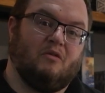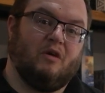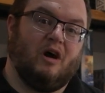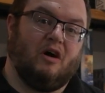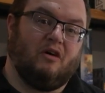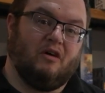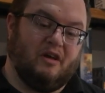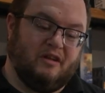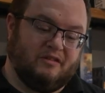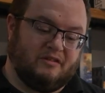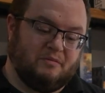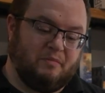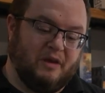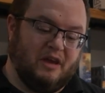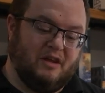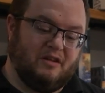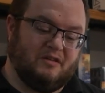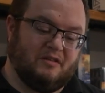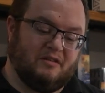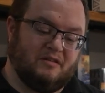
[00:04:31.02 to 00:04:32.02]
Well, it's
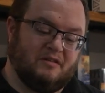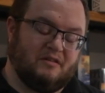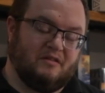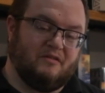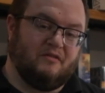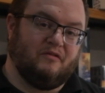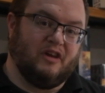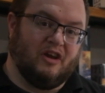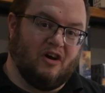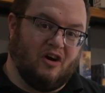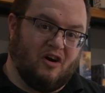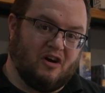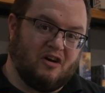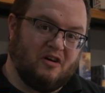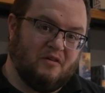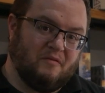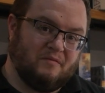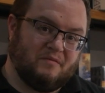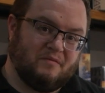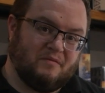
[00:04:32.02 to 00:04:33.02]
beaten
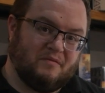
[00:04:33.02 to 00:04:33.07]
VR.